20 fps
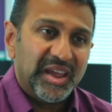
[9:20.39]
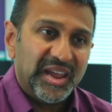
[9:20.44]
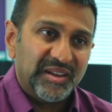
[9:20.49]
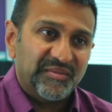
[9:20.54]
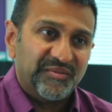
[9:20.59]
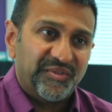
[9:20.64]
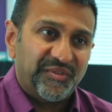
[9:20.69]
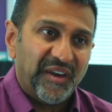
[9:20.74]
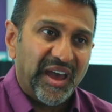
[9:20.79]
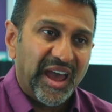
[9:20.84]

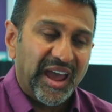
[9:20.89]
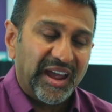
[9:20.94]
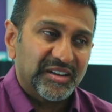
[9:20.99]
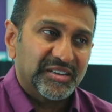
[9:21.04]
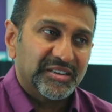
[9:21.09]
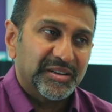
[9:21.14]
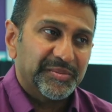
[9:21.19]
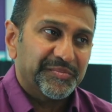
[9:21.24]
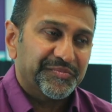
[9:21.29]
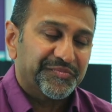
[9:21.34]
In
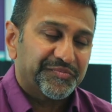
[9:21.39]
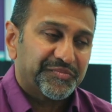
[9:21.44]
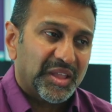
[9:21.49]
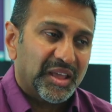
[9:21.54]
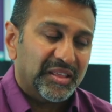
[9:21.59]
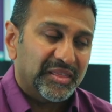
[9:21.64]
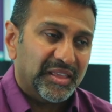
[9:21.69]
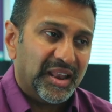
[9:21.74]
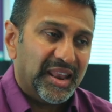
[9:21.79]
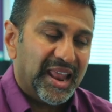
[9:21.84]
fact,
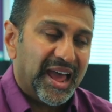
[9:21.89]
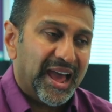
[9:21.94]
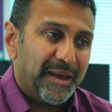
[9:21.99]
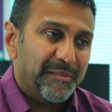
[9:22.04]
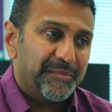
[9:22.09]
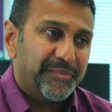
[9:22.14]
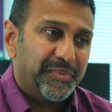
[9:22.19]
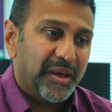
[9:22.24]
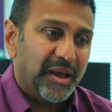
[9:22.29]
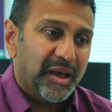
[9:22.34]
the
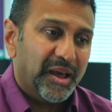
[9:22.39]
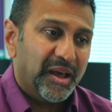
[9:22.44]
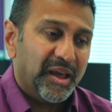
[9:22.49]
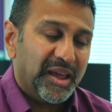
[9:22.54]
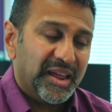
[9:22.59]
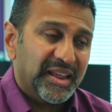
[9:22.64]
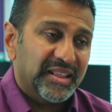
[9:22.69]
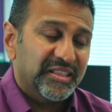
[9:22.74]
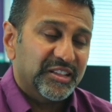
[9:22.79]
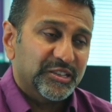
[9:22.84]
lab
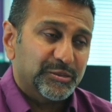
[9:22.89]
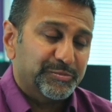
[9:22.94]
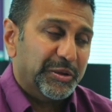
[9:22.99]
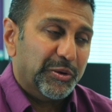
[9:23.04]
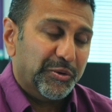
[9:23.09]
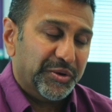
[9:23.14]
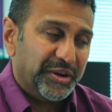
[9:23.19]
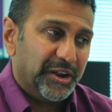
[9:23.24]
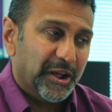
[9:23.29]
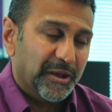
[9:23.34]
in this
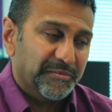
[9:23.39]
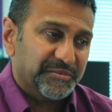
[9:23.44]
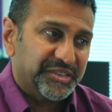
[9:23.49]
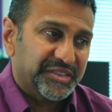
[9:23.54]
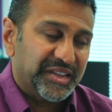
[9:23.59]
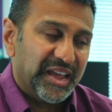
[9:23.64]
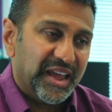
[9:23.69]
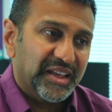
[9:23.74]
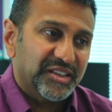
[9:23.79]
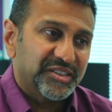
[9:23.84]
building
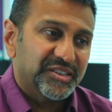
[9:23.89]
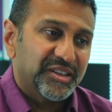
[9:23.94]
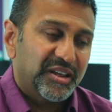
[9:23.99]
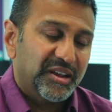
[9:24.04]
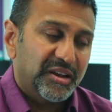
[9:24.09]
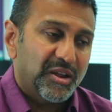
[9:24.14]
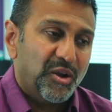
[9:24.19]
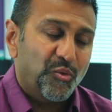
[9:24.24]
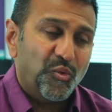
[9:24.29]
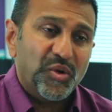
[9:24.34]
upstairs,
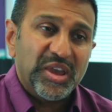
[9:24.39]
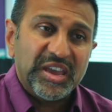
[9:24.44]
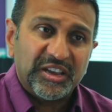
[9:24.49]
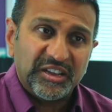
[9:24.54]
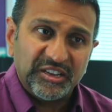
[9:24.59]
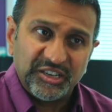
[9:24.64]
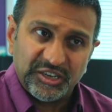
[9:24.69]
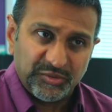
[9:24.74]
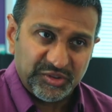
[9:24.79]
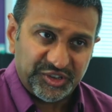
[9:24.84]
we
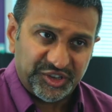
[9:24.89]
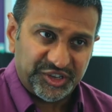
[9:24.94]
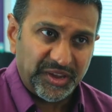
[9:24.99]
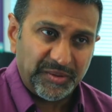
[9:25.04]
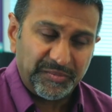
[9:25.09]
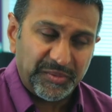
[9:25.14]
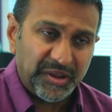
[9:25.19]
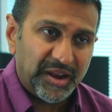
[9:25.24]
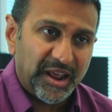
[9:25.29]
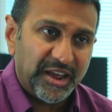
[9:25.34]
can do a
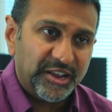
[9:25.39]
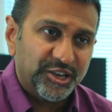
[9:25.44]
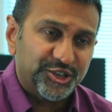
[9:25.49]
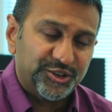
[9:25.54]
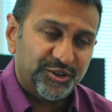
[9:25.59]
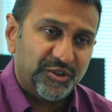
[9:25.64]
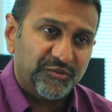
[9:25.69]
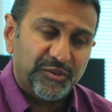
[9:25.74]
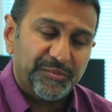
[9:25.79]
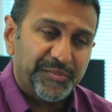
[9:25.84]

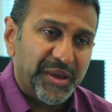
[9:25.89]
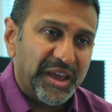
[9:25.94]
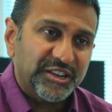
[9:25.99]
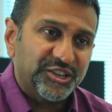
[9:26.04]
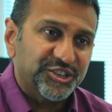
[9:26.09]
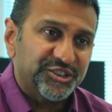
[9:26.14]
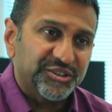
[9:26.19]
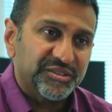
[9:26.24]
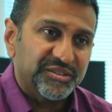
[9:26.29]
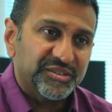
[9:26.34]
simulation of a
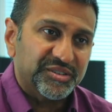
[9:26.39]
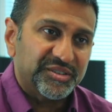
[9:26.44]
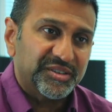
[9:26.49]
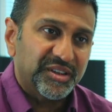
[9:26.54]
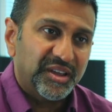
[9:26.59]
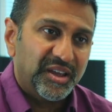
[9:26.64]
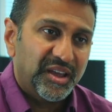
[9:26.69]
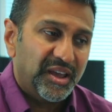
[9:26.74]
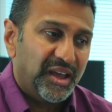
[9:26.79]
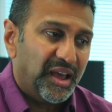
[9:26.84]
patient's
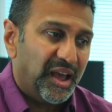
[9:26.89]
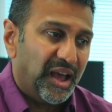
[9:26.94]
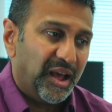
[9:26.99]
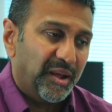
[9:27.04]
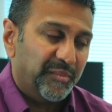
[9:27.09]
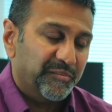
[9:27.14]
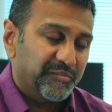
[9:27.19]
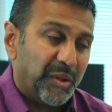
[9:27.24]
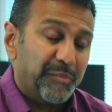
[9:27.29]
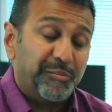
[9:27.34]

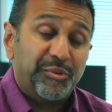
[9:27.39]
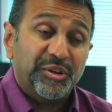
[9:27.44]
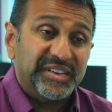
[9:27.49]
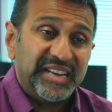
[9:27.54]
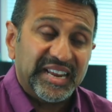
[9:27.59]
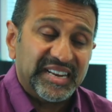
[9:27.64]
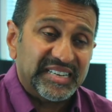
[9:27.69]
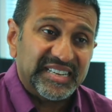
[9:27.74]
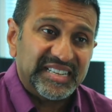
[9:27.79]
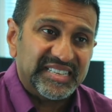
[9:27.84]

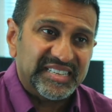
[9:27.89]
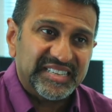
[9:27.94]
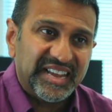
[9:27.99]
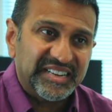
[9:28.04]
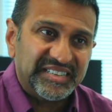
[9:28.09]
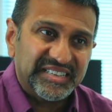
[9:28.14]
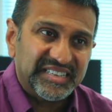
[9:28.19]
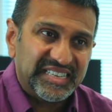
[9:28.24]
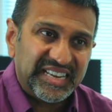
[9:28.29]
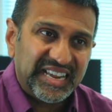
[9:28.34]
predicted
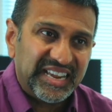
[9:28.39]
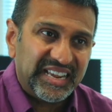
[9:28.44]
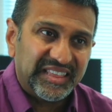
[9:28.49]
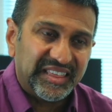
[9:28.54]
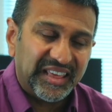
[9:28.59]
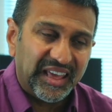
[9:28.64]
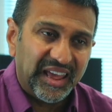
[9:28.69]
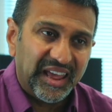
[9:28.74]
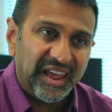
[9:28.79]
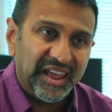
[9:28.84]
set of teeth
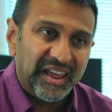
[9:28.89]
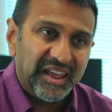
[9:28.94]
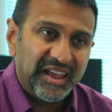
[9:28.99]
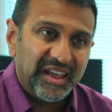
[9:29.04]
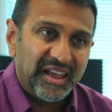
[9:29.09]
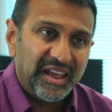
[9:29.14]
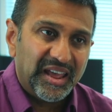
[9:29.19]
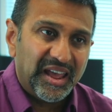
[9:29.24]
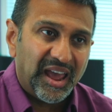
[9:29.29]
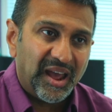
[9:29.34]
here,
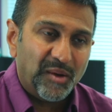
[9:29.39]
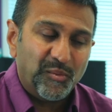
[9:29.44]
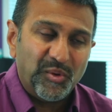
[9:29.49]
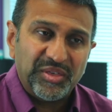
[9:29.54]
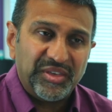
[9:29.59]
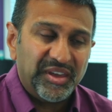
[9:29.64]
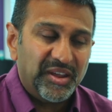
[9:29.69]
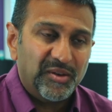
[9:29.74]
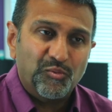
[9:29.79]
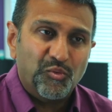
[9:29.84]
and
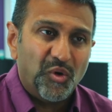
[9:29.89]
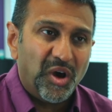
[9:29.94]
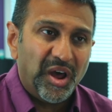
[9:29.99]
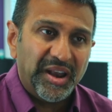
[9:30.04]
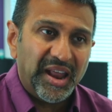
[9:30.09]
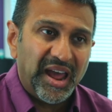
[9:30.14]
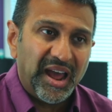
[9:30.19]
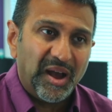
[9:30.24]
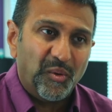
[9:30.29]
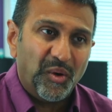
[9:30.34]
within
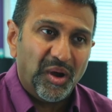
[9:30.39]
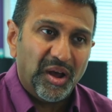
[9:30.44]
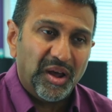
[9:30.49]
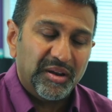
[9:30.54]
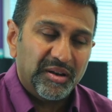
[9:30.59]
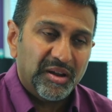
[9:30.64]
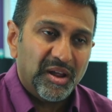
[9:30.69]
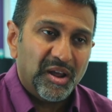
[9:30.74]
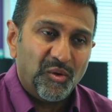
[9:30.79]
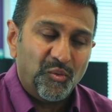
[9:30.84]
1 hour,
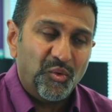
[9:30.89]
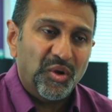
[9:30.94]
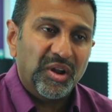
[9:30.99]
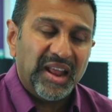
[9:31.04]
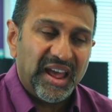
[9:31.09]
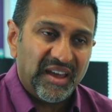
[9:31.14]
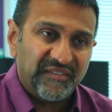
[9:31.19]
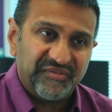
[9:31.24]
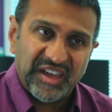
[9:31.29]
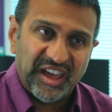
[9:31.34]
we'll
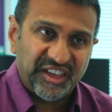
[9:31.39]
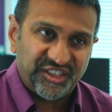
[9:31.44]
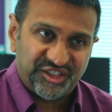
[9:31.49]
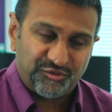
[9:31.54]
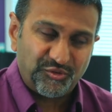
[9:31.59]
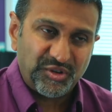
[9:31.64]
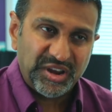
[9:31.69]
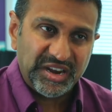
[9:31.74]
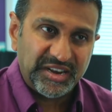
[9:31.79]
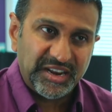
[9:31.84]
have that
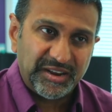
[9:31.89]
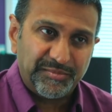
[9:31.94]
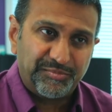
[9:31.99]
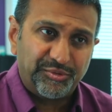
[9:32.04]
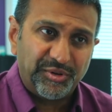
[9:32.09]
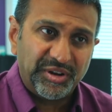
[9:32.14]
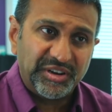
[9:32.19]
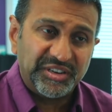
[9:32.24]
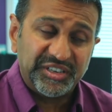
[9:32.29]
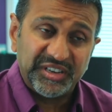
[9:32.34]
3D
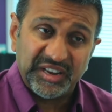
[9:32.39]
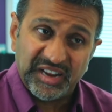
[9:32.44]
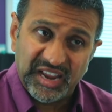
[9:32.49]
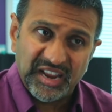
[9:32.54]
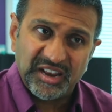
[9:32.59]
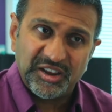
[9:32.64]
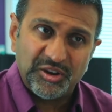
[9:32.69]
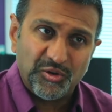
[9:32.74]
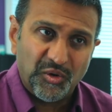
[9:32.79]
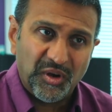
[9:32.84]
printed
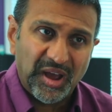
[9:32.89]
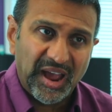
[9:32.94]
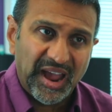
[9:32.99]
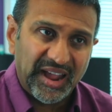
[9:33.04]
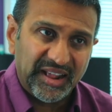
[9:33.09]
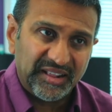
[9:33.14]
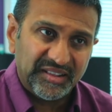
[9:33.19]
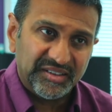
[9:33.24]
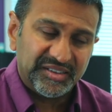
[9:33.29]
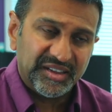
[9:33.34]
in your
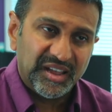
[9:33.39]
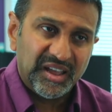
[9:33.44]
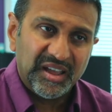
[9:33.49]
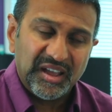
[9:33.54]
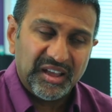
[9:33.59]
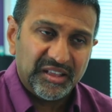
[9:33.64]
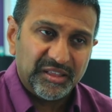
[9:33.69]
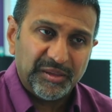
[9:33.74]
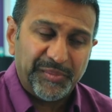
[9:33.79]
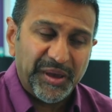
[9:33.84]
hands.
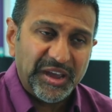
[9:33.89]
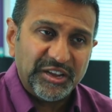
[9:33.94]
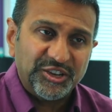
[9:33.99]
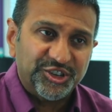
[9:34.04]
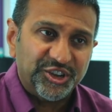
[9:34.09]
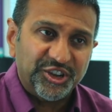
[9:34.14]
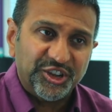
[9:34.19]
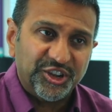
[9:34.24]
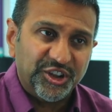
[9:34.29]
The patient